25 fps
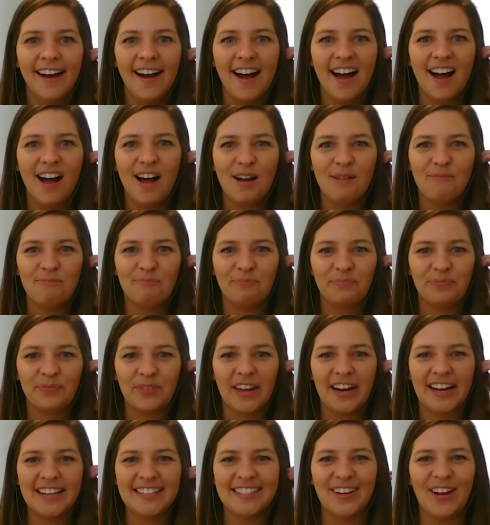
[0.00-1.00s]
And
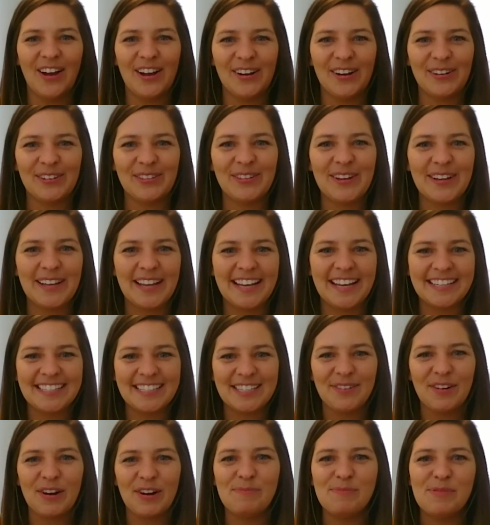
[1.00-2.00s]
I saw you're looking, do
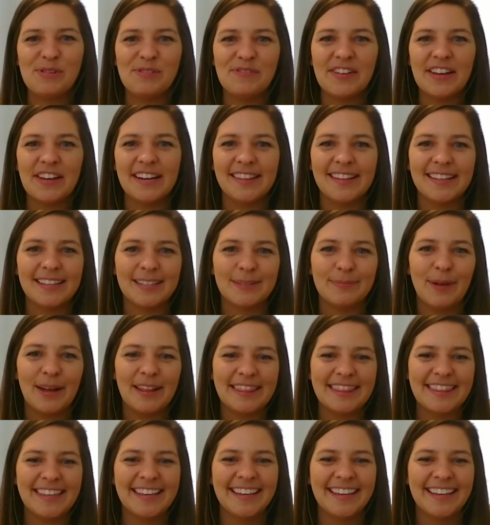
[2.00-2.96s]
you want to move in this month?